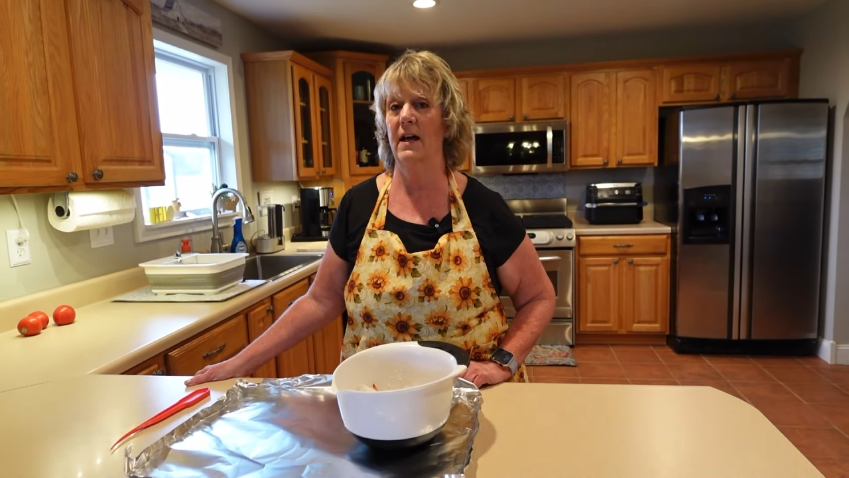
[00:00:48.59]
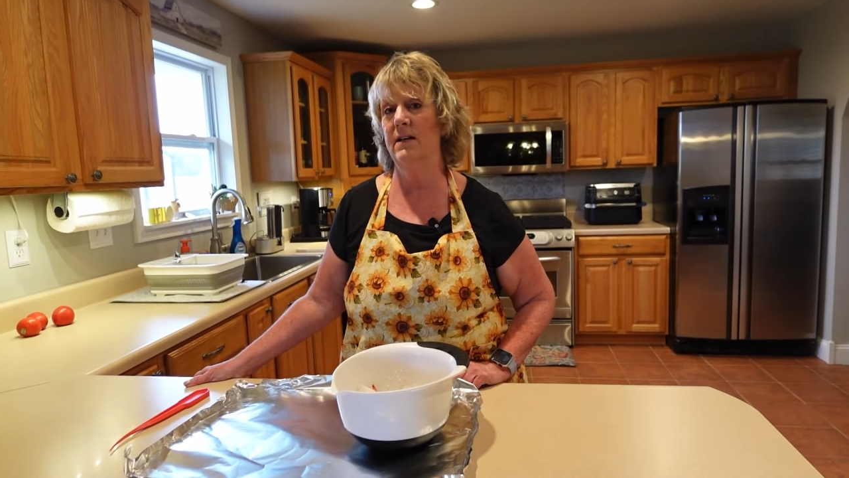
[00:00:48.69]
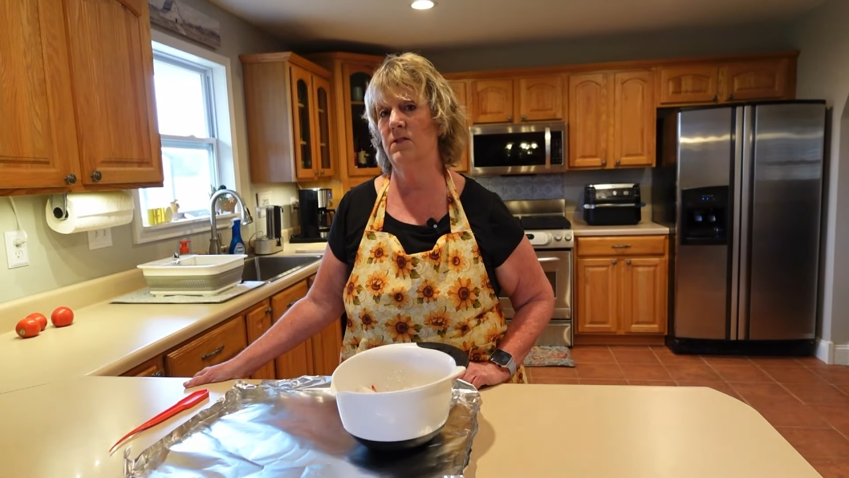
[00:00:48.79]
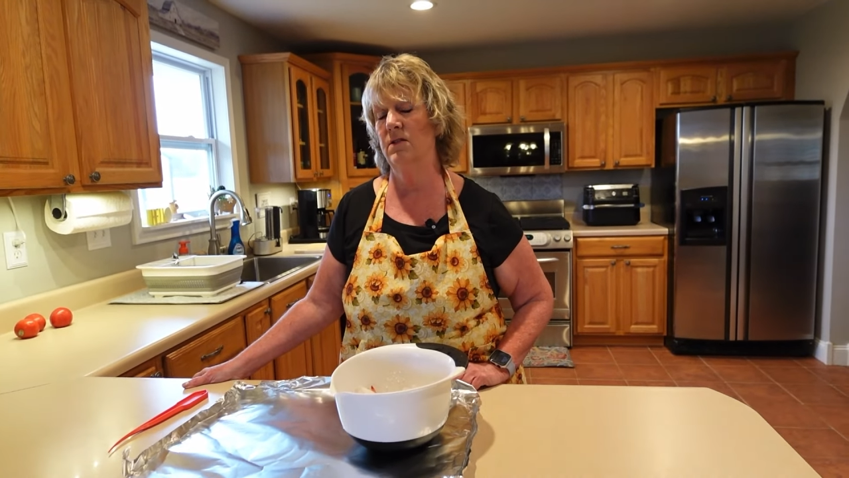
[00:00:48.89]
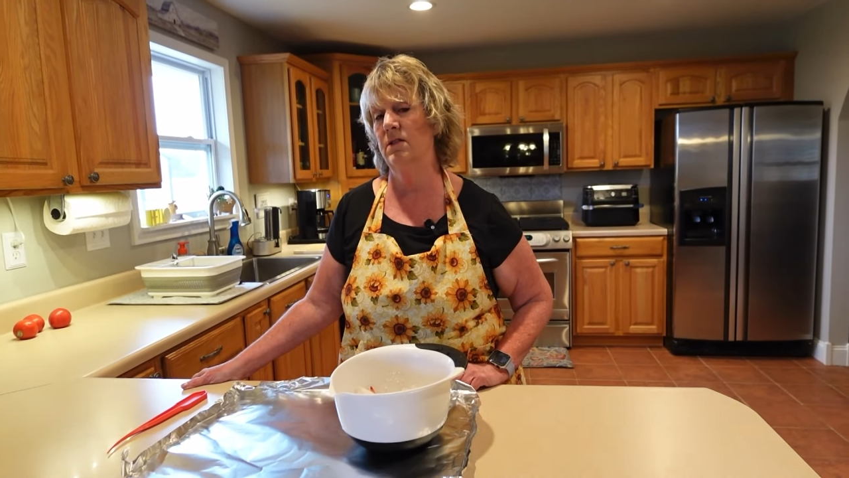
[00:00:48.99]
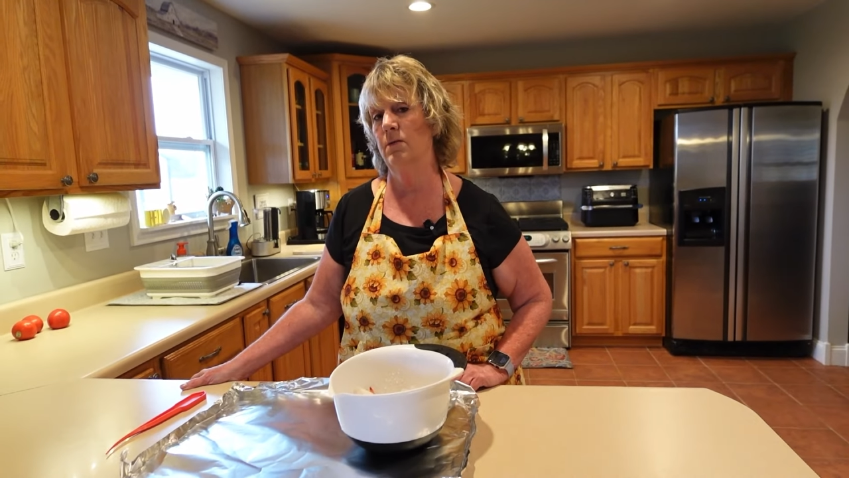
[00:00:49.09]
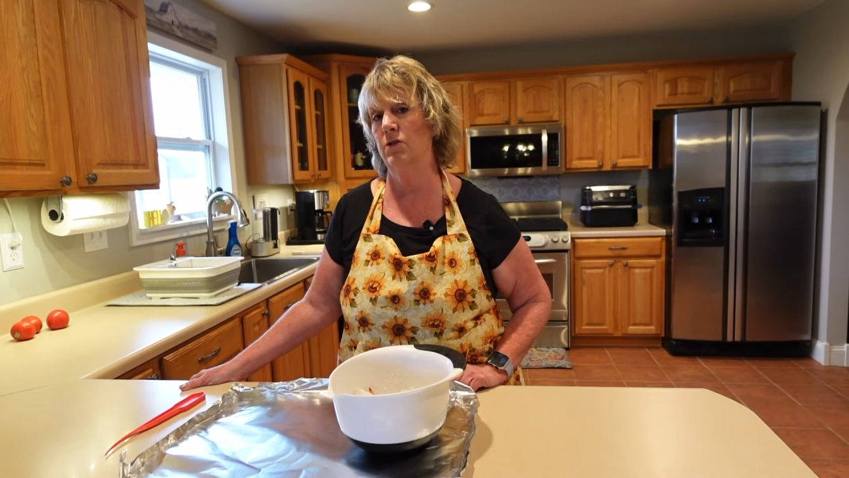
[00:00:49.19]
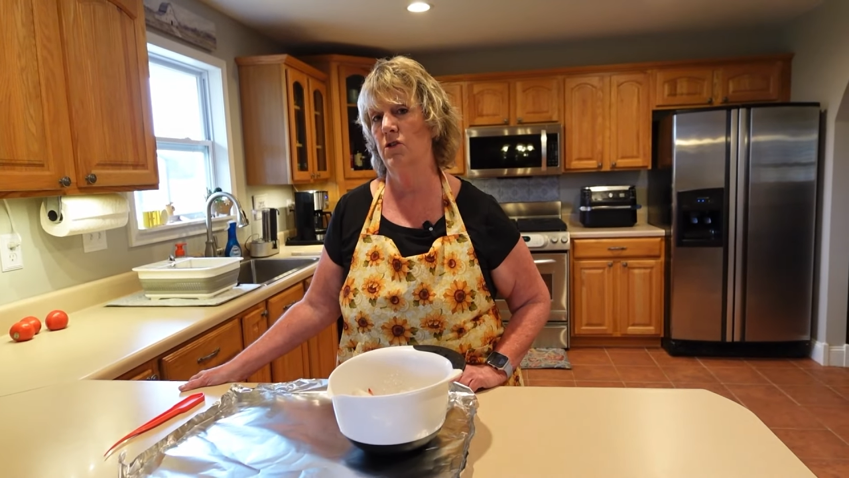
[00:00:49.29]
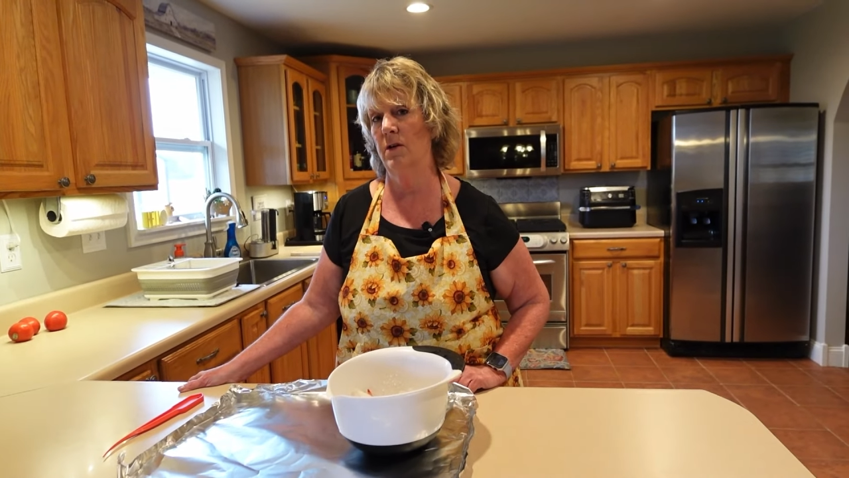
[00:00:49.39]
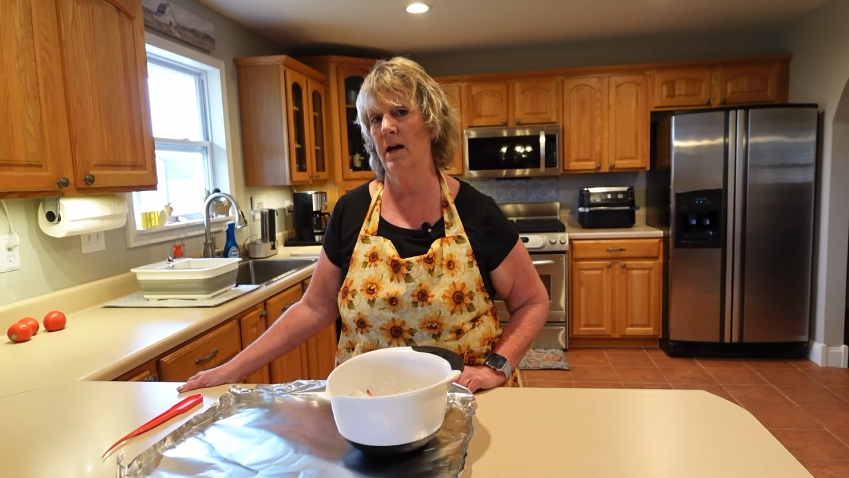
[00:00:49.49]
test and see
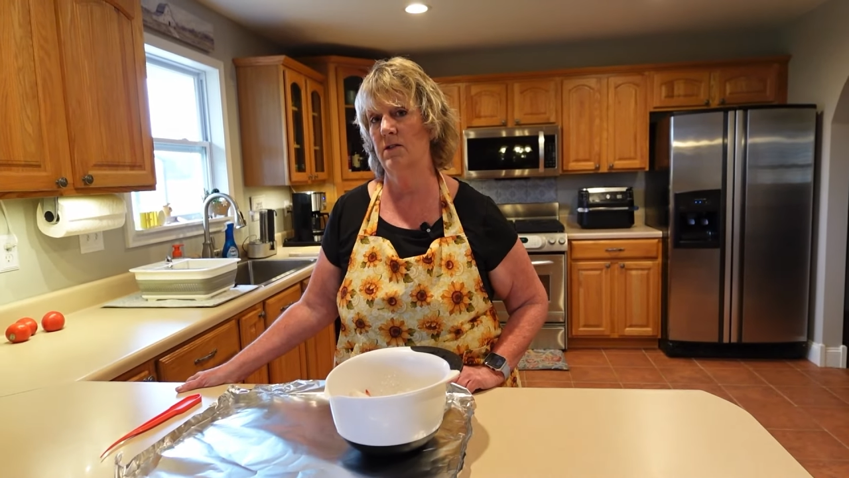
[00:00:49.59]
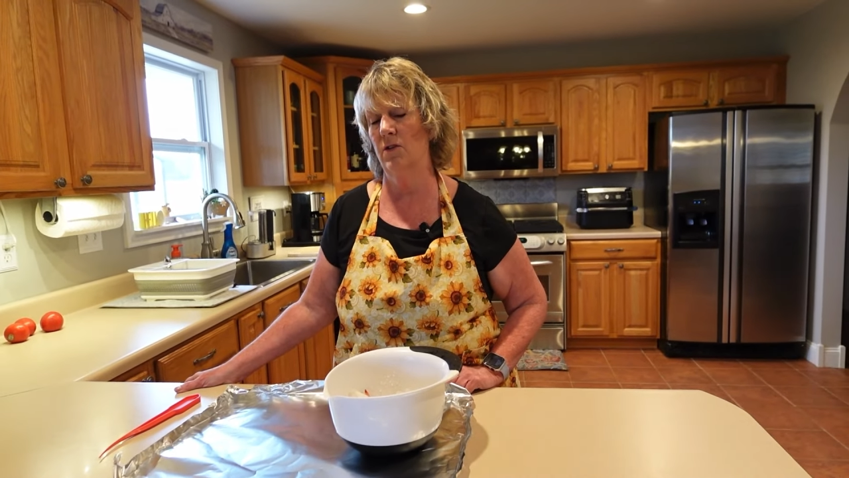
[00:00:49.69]
what you guys